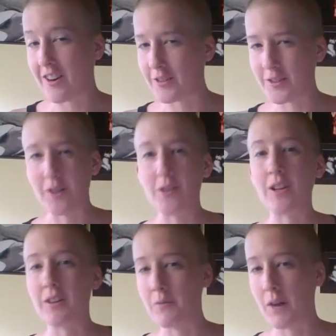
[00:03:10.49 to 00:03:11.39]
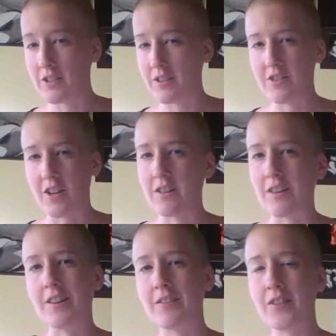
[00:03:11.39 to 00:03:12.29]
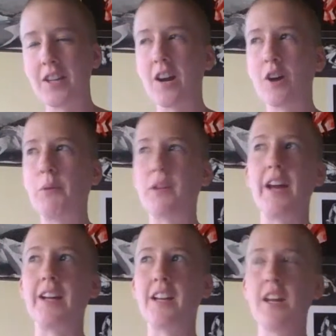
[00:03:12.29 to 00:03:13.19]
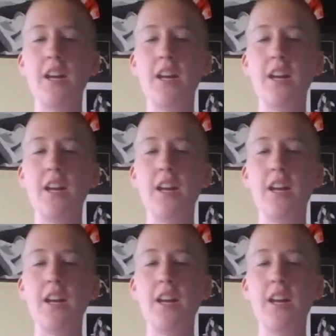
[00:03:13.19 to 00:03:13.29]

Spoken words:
Also, you can watch the gender video, but like